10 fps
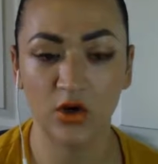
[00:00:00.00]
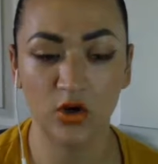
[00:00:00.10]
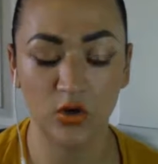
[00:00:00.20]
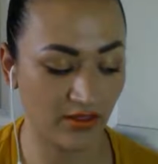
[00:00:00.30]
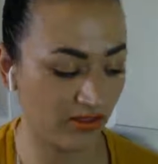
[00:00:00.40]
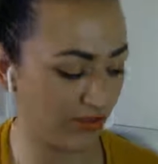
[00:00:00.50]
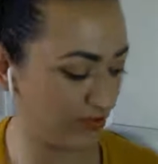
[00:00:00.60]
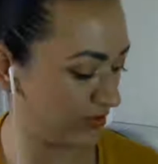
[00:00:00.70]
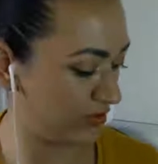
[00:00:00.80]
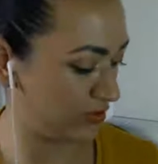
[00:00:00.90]
going
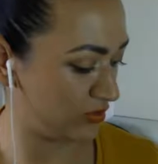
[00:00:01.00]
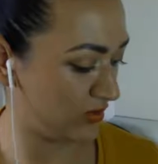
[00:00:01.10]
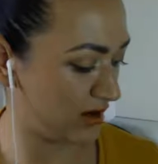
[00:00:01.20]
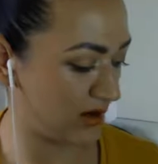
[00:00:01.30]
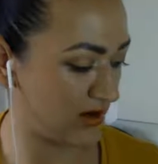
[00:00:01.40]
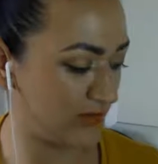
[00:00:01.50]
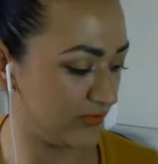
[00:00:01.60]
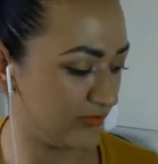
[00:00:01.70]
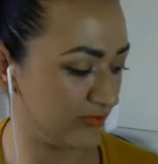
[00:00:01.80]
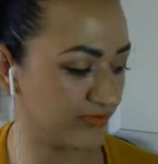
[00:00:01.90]
through
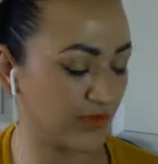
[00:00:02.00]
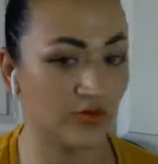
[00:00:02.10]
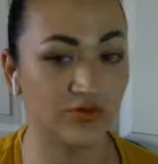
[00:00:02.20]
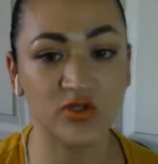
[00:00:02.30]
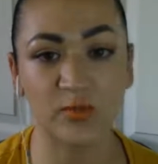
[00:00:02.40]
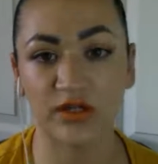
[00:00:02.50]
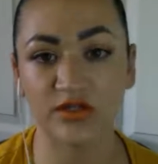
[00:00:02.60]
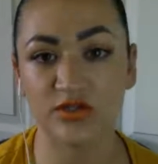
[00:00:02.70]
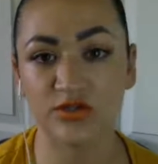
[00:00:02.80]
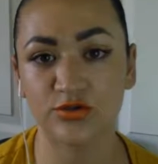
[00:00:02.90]
a
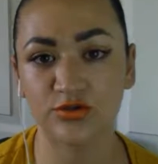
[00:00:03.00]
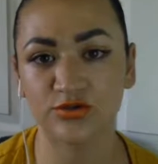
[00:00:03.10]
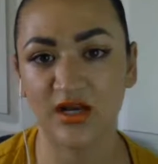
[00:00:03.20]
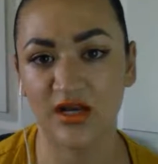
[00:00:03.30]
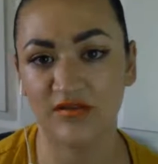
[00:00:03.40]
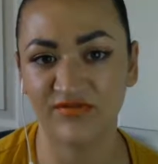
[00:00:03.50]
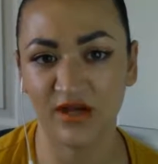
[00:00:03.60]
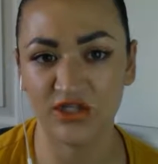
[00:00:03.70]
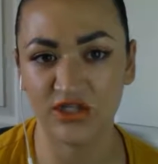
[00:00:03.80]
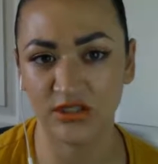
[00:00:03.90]
response to an
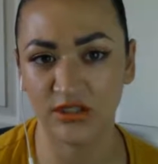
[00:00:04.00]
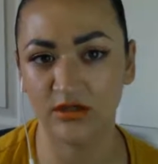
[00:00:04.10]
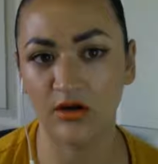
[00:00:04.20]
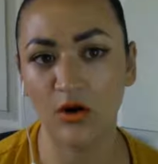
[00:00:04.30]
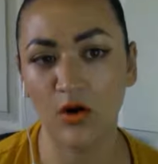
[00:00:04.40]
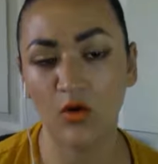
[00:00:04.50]
infection